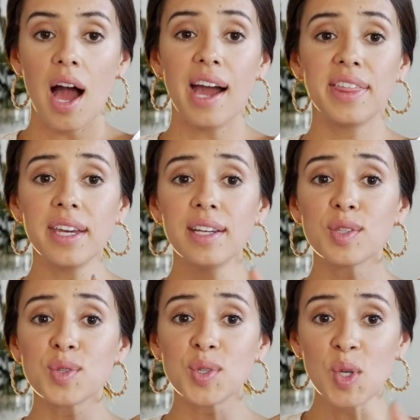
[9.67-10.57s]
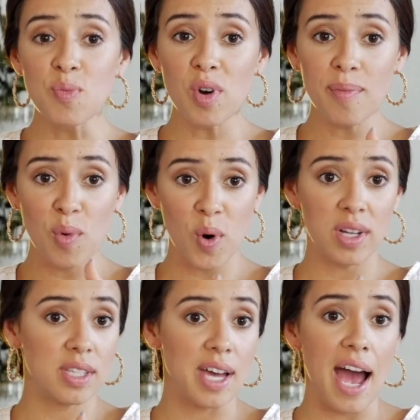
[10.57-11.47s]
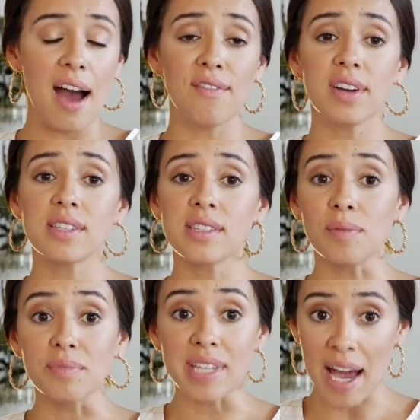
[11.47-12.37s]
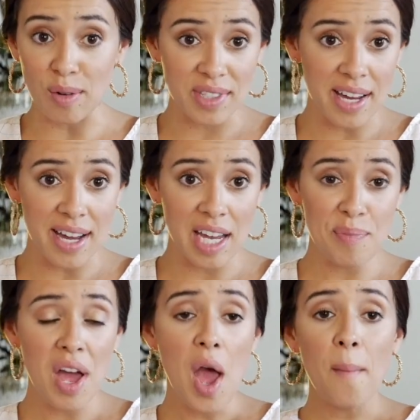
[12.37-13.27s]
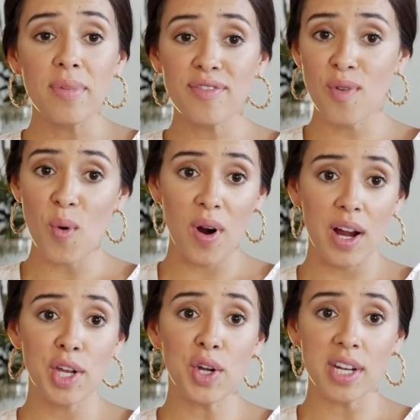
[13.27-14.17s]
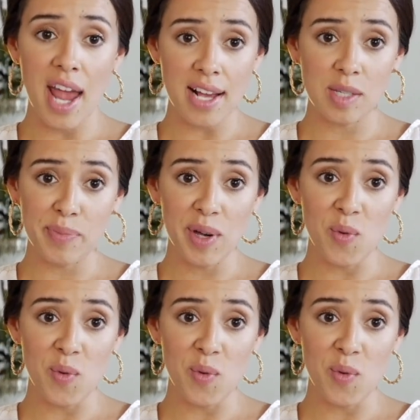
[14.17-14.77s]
I think it's super important to have some downtime before your next big